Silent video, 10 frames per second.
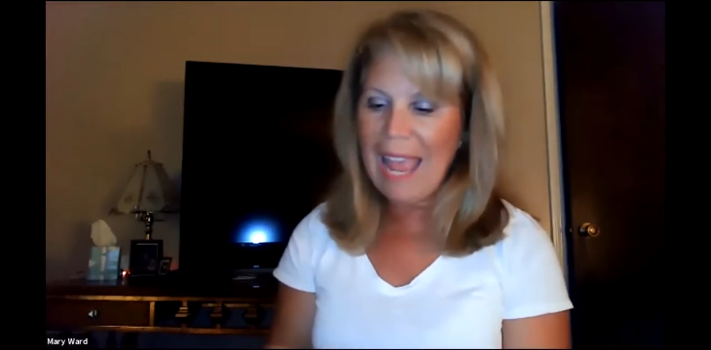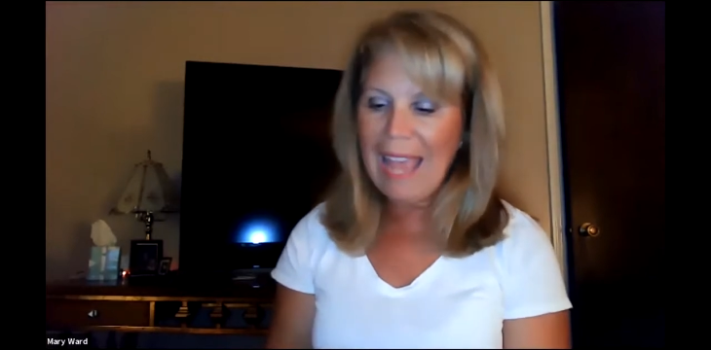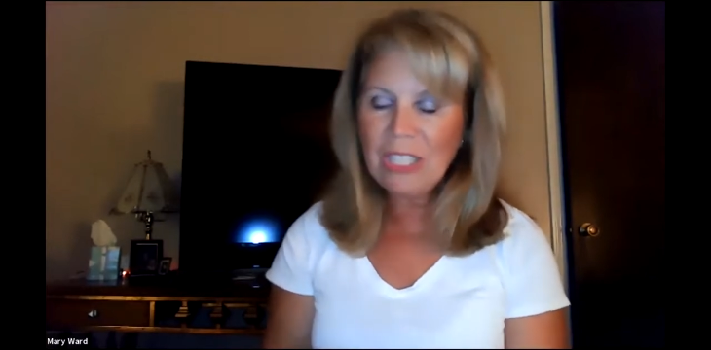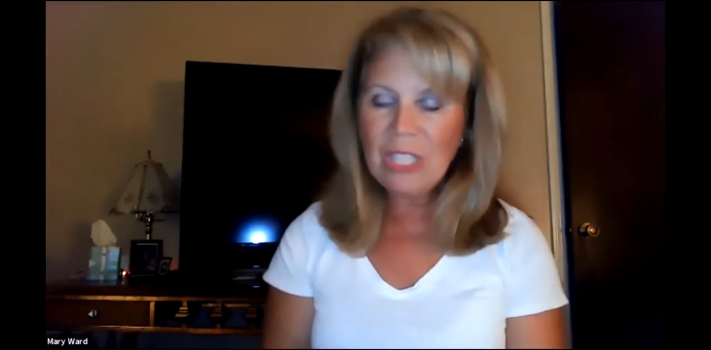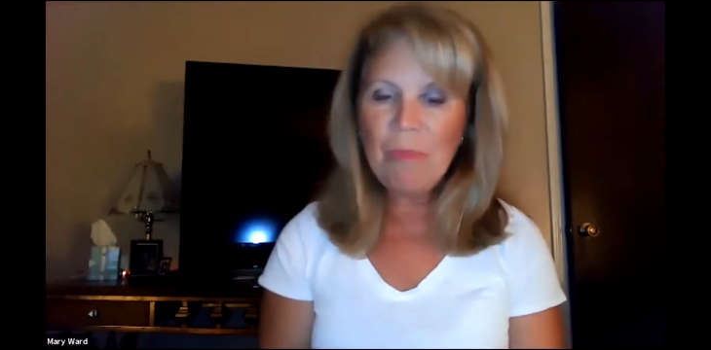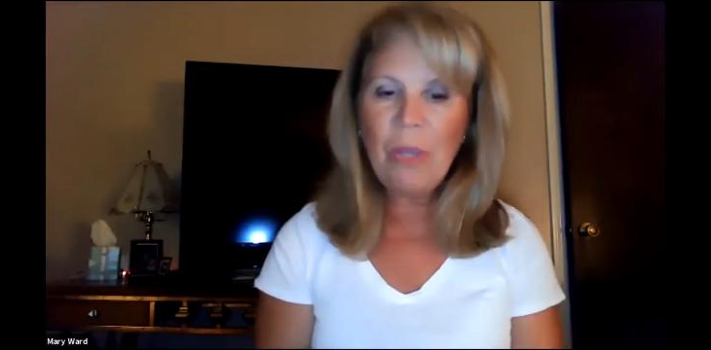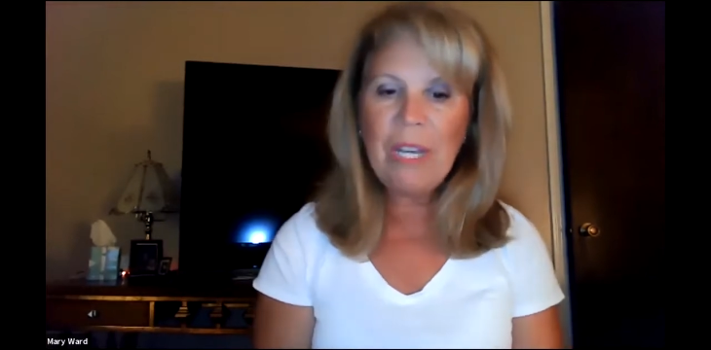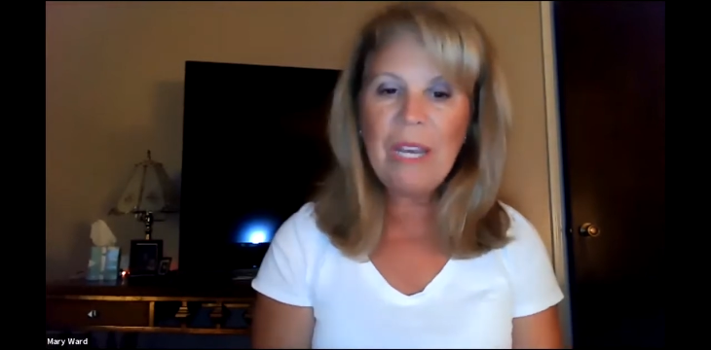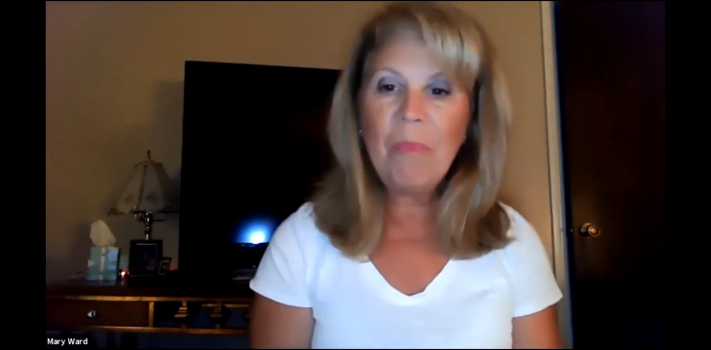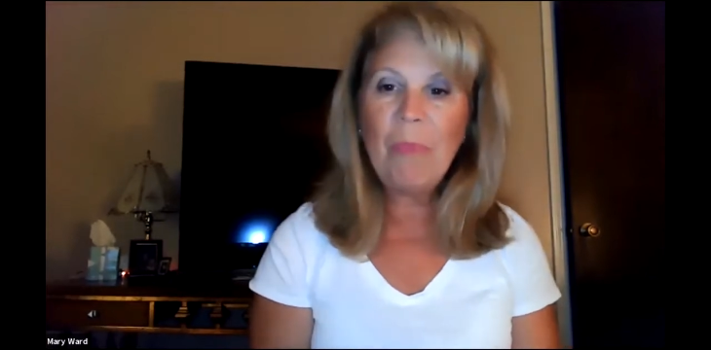actually put
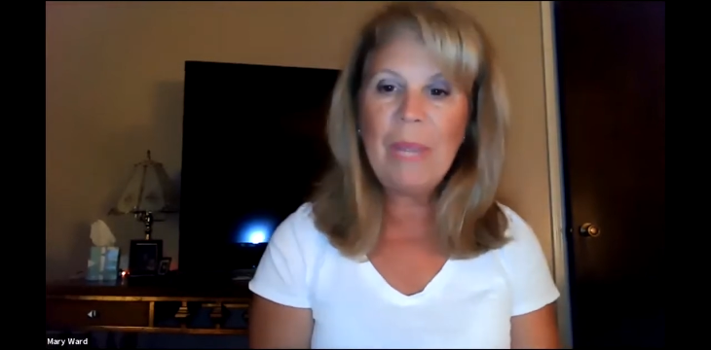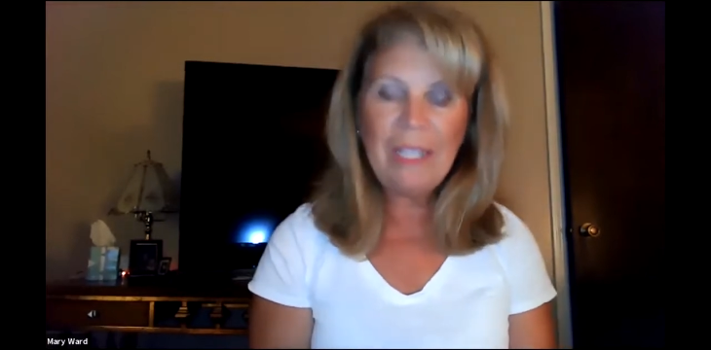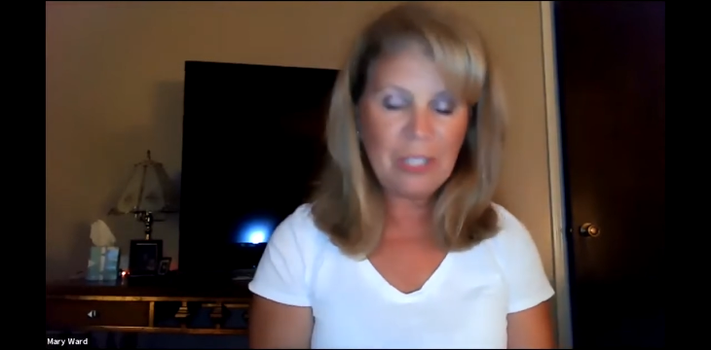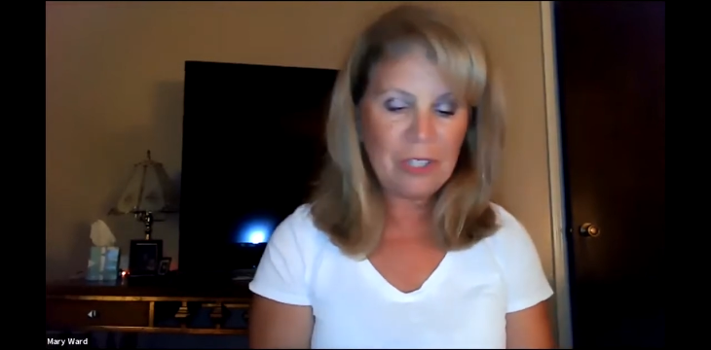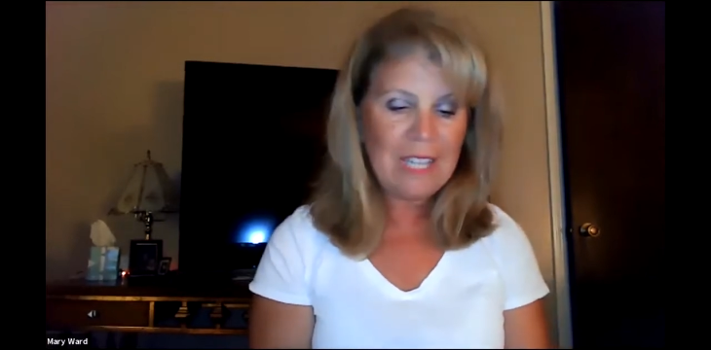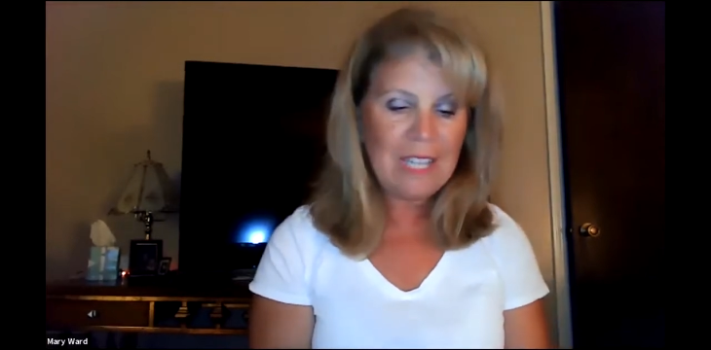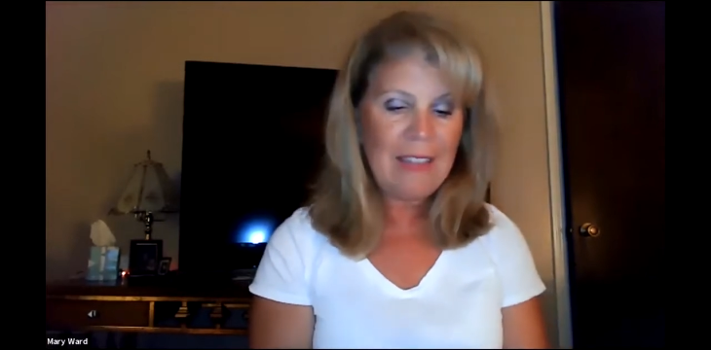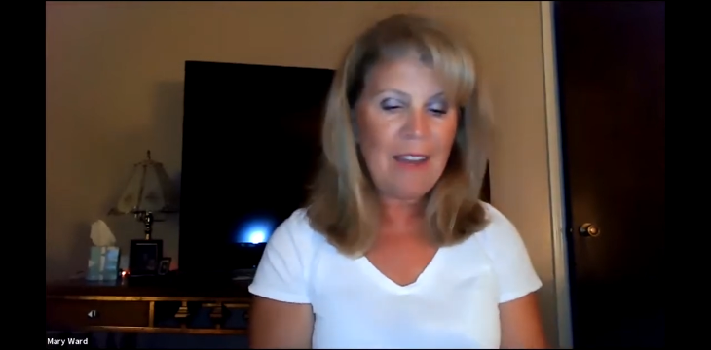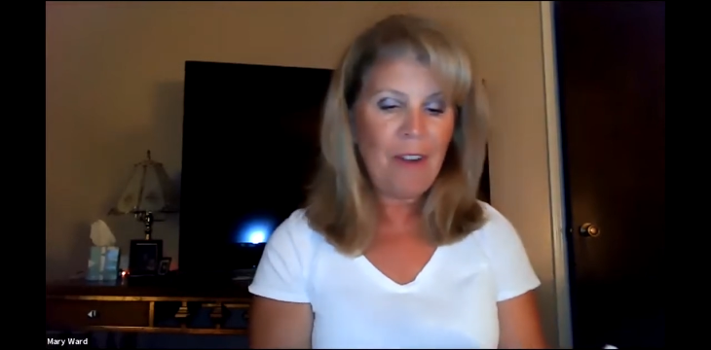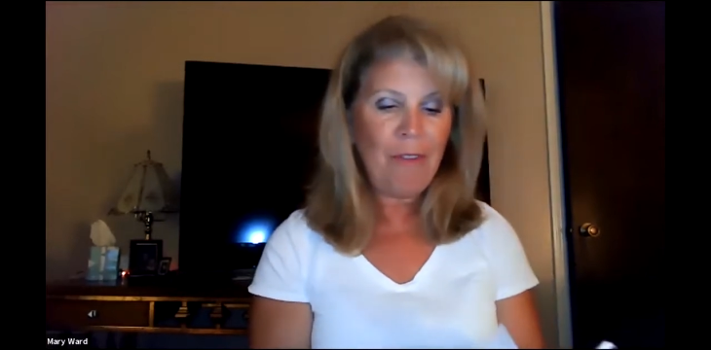in pictures in
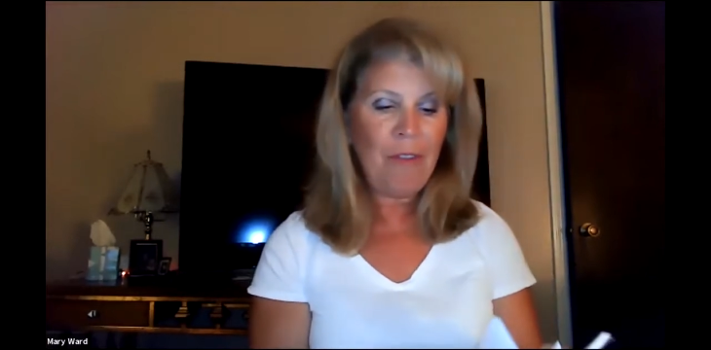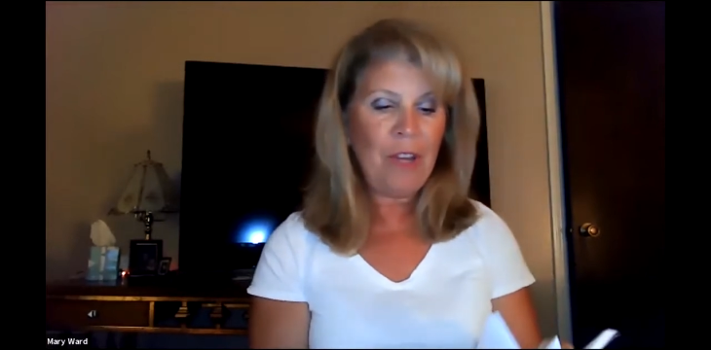there for